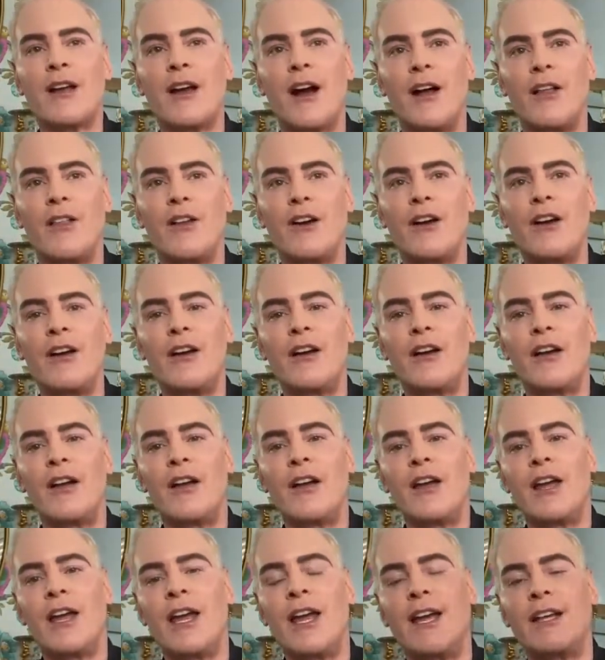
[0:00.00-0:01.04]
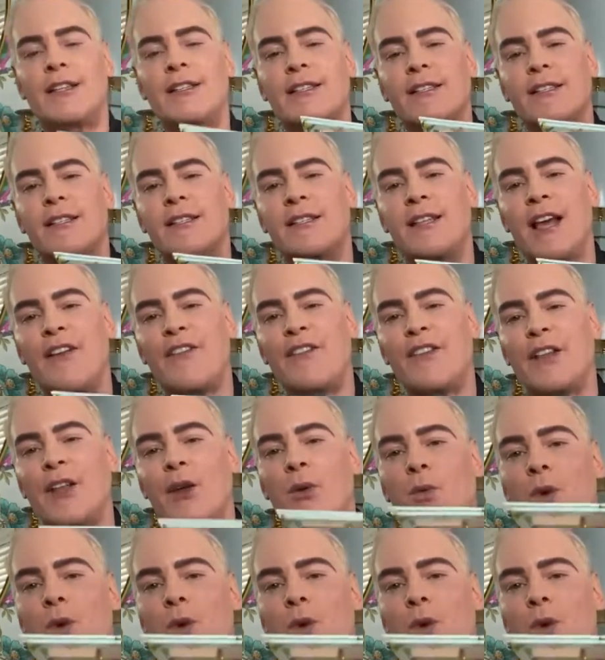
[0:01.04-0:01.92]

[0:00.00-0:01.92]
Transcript: color, it's definitely